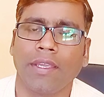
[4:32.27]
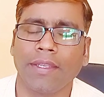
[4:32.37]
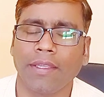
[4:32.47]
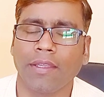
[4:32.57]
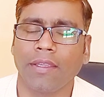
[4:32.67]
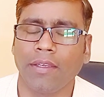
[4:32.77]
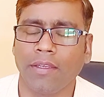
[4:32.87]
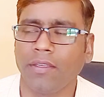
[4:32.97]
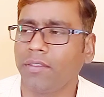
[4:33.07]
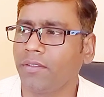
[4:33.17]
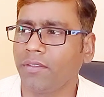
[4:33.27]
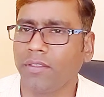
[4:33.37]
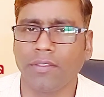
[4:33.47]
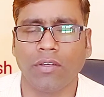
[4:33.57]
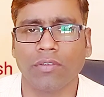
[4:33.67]

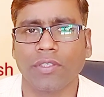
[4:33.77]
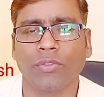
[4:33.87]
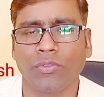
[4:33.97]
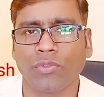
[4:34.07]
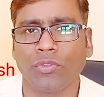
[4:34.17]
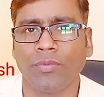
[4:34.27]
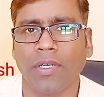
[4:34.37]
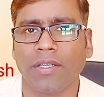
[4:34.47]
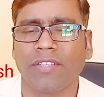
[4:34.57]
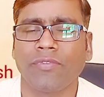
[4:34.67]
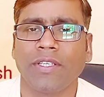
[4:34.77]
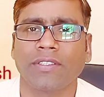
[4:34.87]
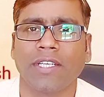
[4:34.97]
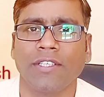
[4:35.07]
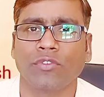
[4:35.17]
in on the YouTube are
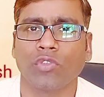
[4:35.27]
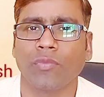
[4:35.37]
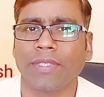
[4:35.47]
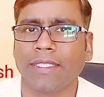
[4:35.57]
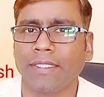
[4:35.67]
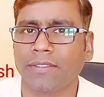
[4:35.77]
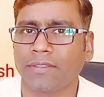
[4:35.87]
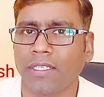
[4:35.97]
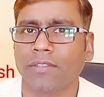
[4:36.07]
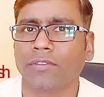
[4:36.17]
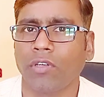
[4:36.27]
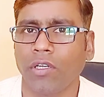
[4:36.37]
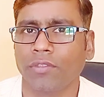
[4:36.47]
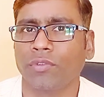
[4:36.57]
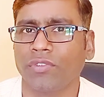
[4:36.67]
different kinds of English songs
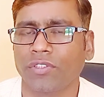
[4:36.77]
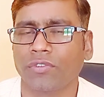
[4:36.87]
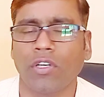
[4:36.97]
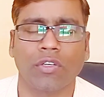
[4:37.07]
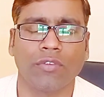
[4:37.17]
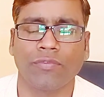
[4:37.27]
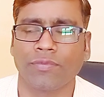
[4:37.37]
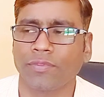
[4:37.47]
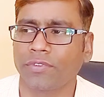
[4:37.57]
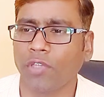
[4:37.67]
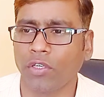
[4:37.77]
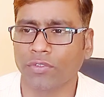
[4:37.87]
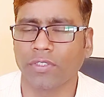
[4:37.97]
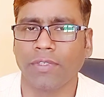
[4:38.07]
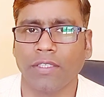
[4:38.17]
also. The sort of
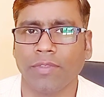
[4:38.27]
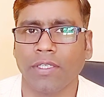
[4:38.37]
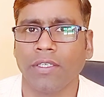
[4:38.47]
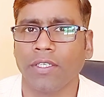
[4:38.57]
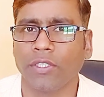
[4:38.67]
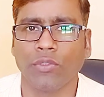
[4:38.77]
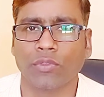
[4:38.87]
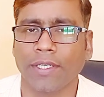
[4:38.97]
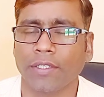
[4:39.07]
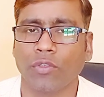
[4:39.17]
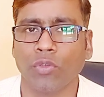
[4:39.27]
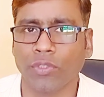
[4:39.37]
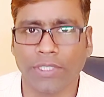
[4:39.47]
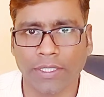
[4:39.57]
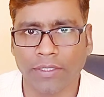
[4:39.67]
songs available, you can
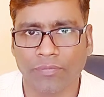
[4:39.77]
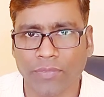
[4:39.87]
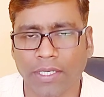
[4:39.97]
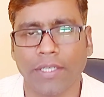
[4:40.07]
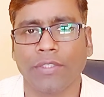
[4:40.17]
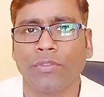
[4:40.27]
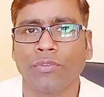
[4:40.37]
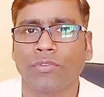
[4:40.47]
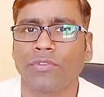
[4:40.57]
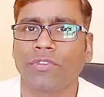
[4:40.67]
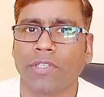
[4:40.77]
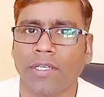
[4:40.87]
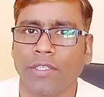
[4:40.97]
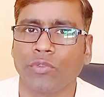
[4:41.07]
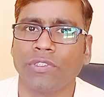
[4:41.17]
go there and you should
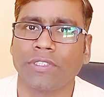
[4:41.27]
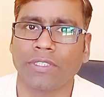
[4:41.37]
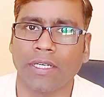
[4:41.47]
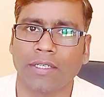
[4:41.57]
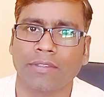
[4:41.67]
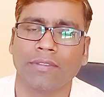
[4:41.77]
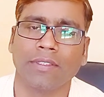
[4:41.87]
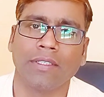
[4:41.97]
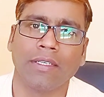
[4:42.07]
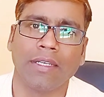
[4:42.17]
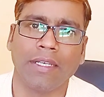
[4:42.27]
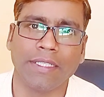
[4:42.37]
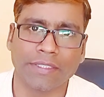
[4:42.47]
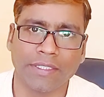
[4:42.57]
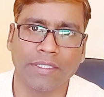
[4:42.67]
try to start
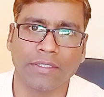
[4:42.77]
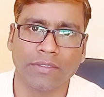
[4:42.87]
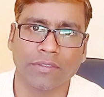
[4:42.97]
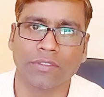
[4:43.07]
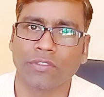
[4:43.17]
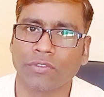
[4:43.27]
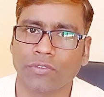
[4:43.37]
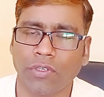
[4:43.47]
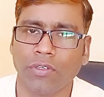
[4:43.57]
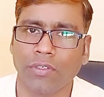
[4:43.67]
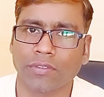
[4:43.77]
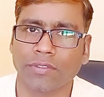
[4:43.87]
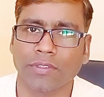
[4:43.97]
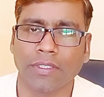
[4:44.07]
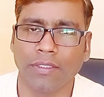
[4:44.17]
listening songs
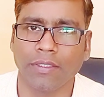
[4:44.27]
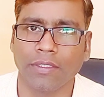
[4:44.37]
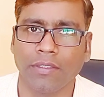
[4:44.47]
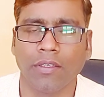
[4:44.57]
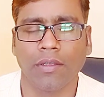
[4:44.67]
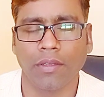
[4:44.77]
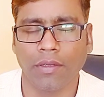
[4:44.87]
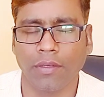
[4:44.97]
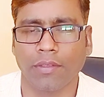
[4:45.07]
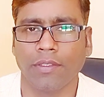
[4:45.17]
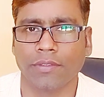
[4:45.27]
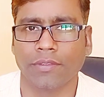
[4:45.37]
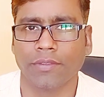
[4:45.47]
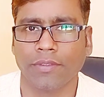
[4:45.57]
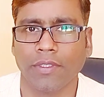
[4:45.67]
in English.